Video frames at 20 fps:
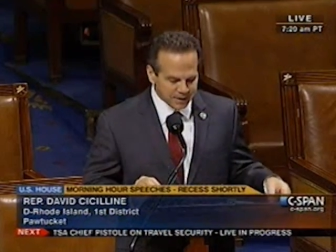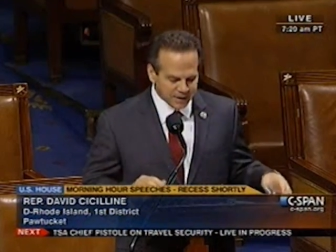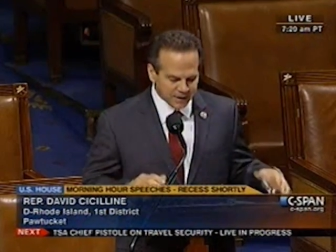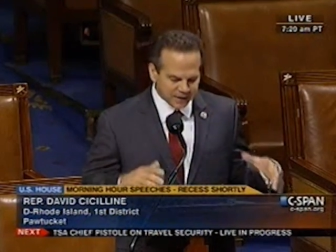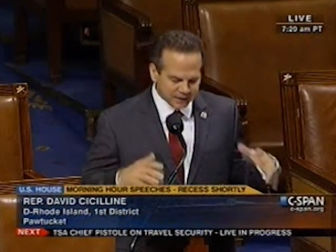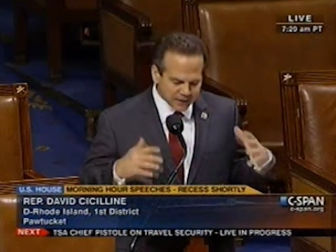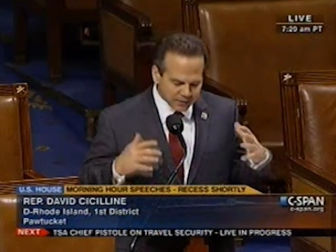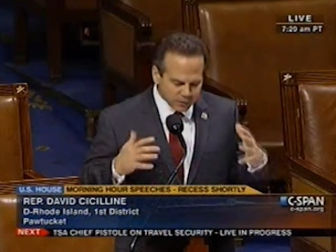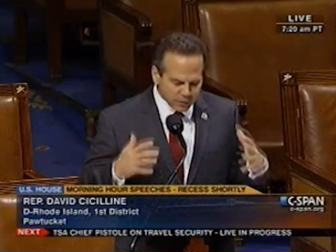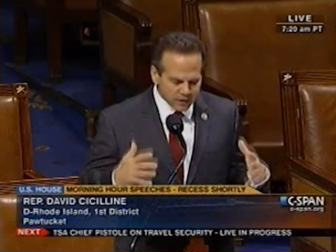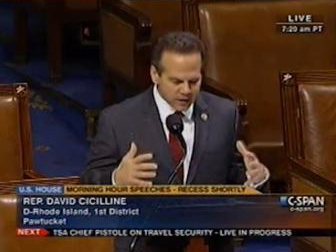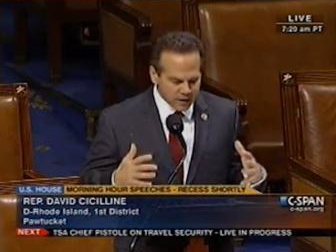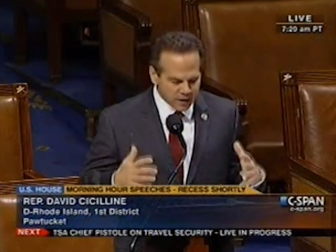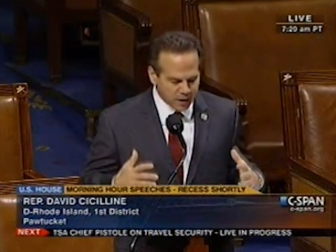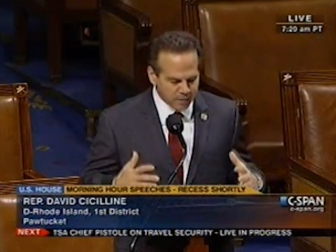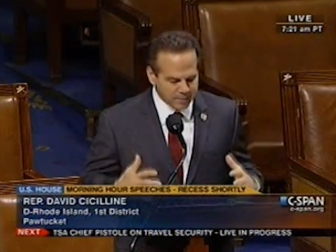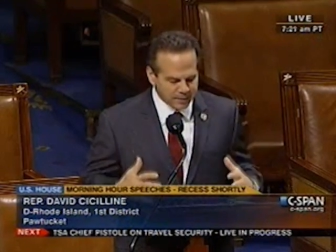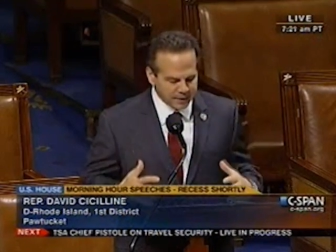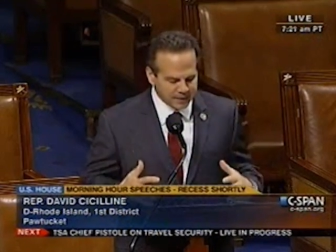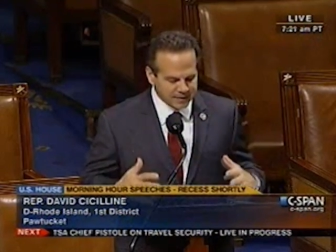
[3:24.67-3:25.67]
live within
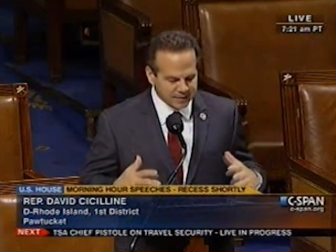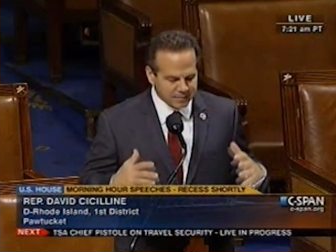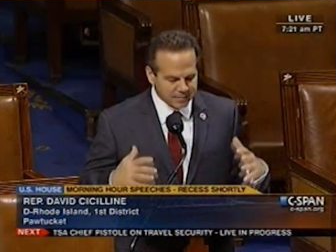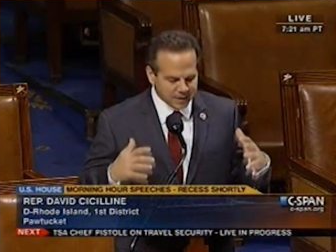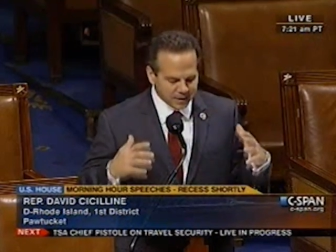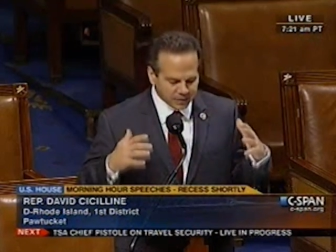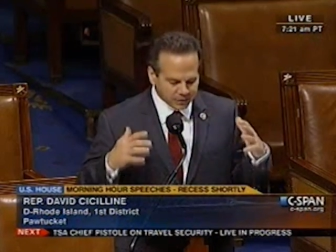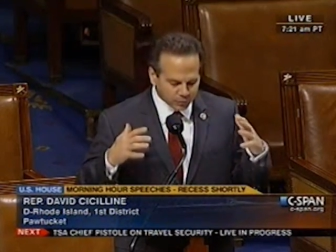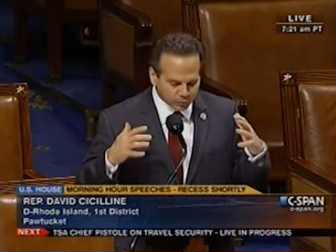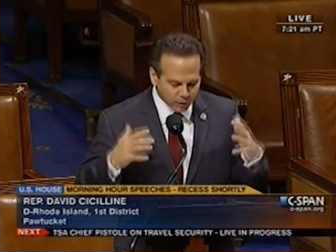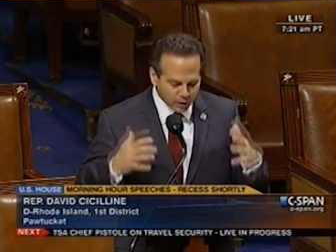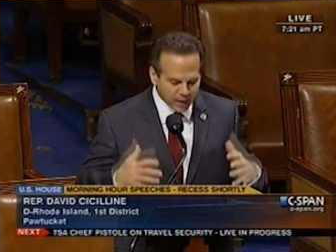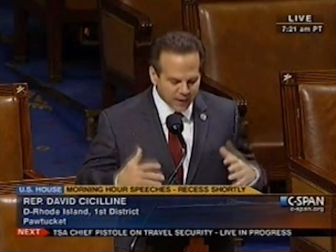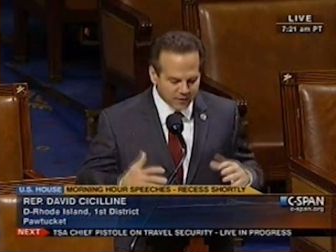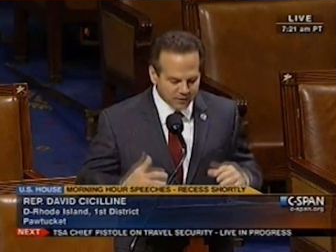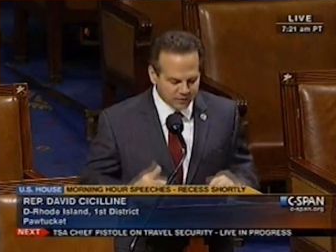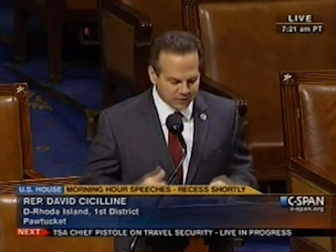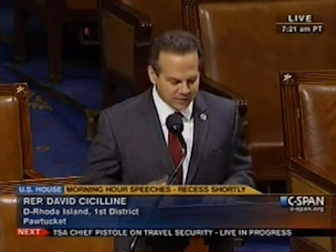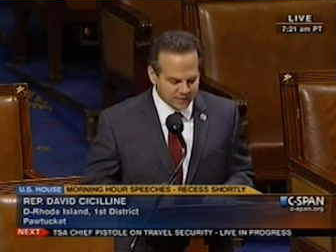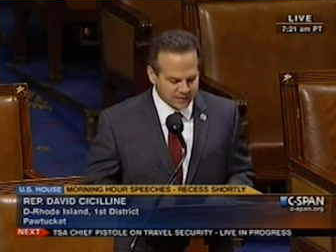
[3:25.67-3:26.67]
our means, and make the right
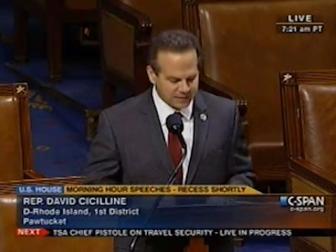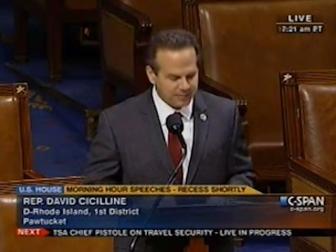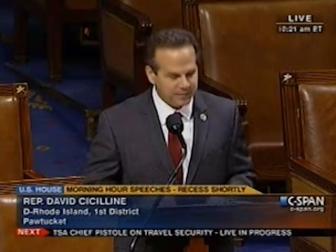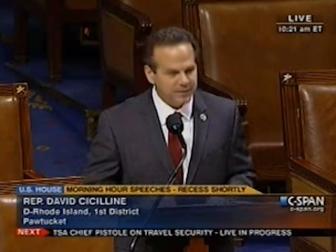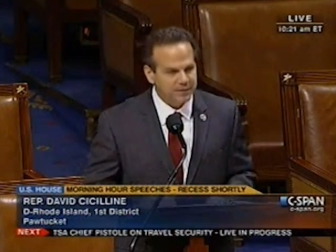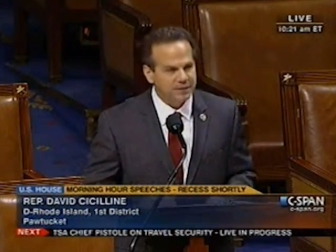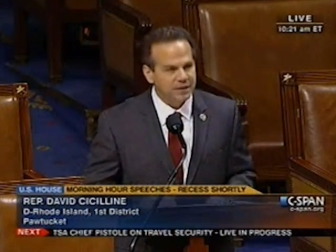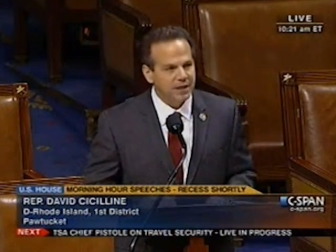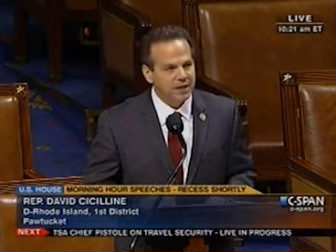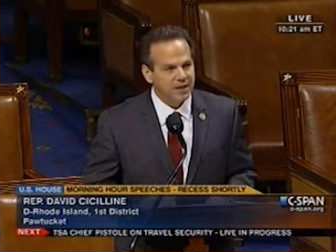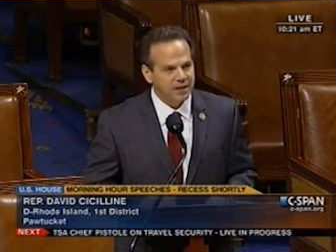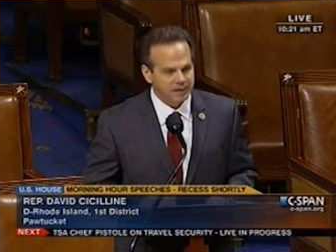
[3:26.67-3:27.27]
investments